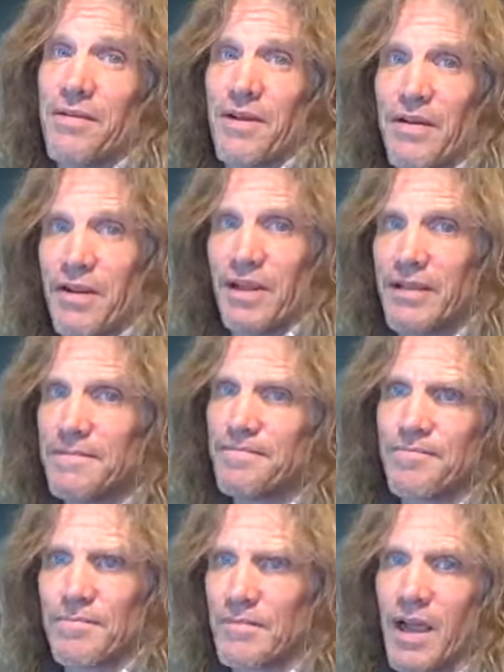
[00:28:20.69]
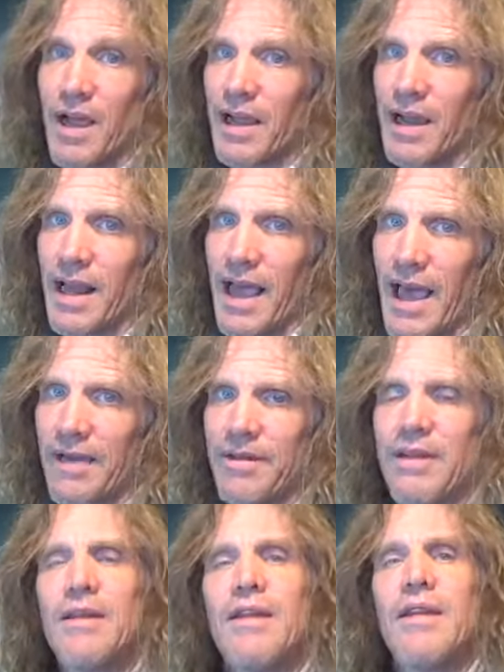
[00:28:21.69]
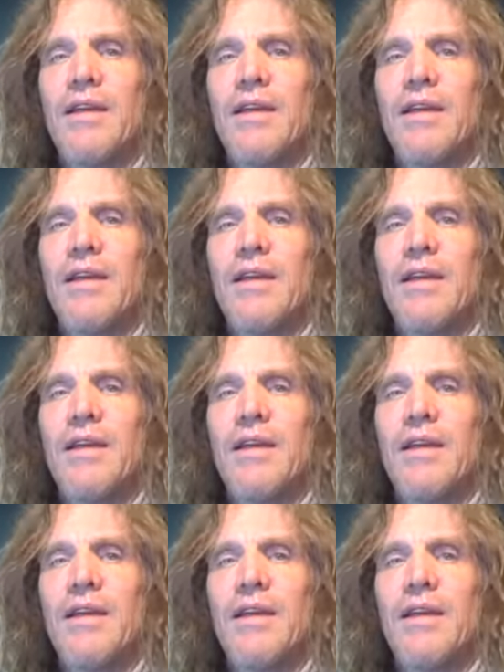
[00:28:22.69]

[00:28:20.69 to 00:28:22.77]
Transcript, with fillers: very. I gotta have it.